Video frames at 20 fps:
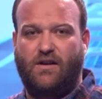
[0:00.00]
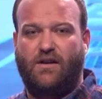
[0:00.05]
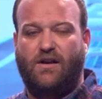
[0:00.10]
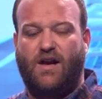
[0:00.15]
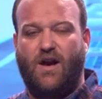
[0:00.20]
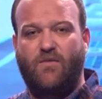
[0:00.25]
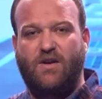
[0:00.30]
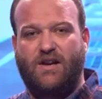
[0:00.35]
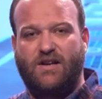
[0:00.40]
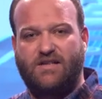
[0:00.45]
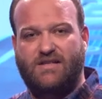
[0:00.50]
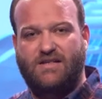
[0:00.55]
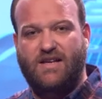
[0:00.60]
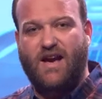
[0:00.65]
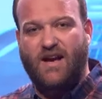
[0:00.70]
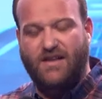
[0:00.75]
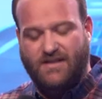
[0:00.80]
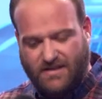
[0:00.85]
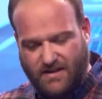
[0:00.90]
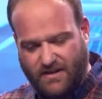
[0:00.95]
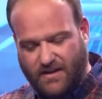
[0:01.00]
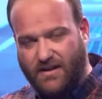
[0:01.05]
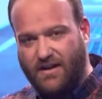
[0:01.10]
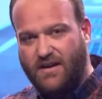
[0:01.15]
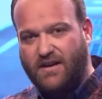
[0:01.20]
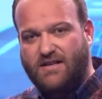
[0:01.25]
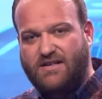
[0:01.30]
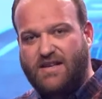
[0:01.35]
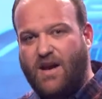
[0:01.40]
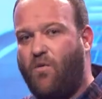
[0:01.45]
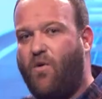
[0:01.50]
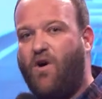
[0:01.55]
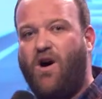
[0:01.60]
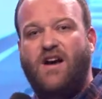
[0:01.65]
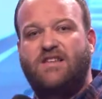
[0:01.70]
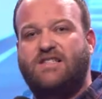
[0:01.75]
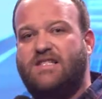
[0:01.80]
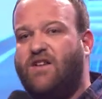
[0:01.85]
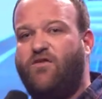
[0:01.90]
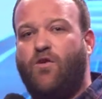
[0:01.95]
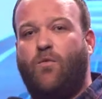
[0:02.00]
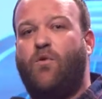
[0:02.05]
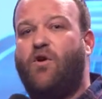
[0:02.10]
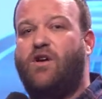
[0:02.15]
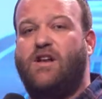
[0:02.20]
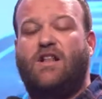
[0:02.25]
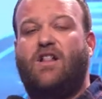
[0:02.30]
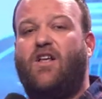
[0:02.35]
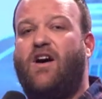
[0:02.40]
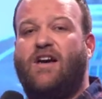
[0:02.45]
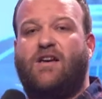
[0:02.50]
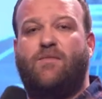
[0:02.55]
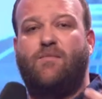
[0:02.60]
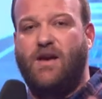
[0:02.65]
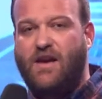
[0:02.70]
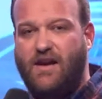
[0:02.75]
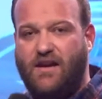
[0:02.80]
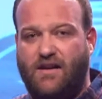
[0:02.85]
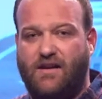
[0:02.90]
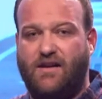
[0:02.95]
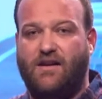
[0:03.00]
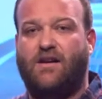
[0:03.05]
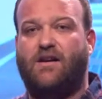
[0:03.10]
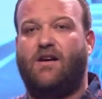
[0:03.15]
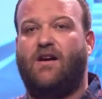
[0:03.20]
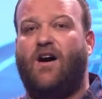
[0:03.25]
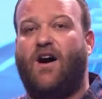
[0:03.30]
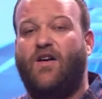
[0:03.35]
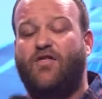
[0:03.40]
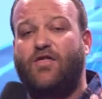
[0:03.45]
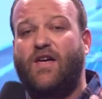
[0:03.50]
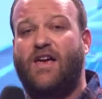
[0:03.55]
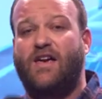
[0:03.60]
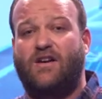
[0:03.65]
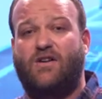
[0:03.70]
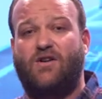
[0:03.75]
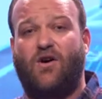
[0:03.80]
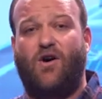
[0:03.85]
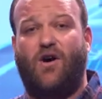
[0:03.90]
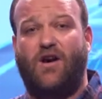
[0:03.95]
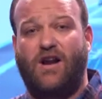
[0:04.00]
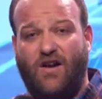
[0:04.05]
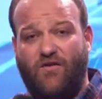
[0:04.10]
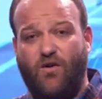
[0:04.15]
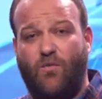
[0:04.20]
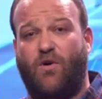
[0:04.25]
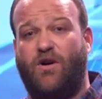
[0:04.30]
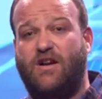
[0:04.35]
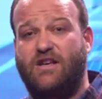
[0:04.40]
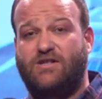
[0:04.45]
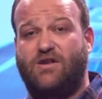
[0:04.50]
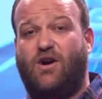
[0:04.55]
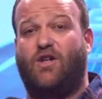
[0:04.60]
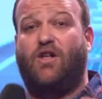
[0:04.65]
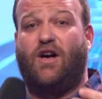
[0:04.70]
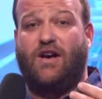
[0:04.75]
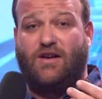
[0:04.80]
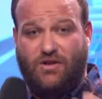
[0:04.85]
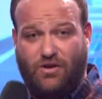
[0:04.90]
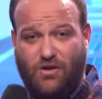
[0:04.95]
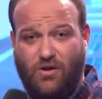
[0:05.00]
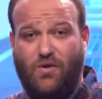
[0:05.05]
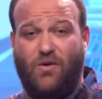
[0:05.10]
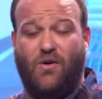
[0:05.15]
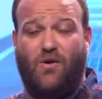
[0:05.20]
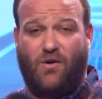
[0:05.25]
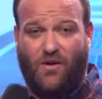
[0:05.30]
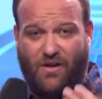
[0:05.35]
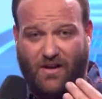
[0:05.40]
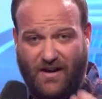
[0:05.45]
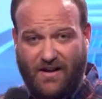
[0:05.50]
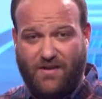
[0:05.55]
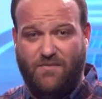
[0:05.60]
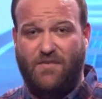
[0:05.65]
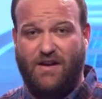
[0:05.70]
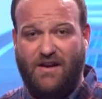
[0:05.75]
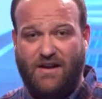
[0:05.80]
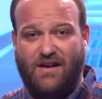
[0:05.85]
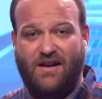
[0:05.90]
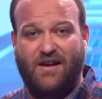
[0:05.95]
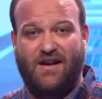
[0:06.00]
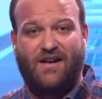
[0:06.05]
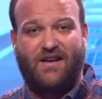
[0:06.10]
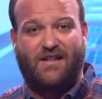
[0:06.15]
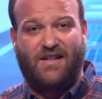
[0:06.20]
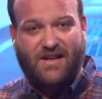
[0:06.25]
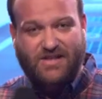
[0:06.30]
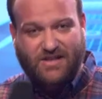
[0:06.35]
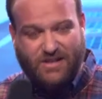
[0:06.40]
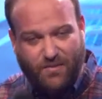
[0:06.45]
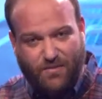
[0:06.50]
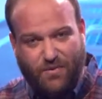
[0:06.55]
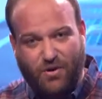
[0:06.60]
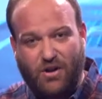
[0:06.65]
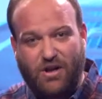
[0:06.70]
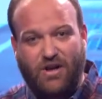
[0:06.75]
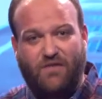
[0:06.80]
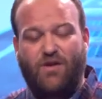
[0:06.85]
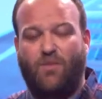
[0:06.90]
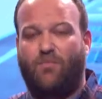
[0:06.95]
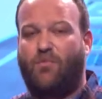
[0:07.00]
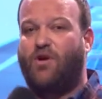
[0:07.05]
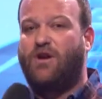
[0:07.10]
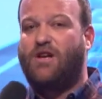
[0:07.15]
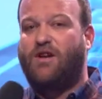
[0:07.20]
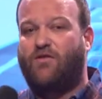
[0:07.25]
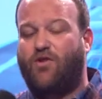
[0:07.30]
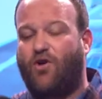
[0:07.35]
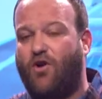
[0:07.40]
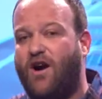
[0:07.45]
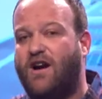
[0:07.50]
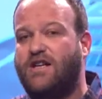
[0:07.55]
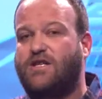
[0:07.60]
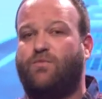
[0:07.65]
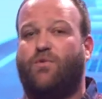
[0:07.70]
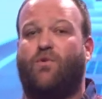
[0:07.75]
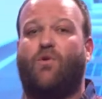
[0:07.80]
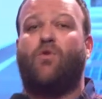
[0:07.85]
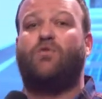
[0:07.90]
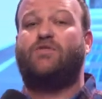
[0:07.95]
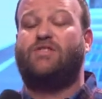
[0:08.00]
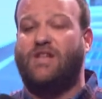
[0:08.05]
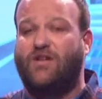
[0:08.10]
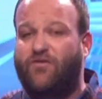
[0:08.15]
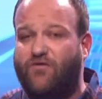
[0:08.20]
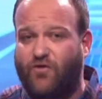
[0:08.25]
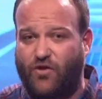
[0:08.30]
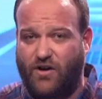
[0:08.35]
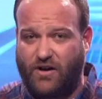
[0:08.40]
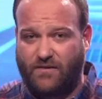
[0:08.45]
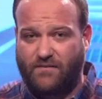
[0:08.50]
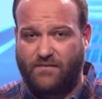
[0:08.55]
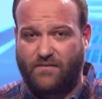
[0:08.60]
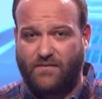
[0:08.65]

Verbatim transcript: And we can start to say, why isn't everybody like me? I thank God everybody's not like you or like me. That's the beauty of the body of Christ. We're all different.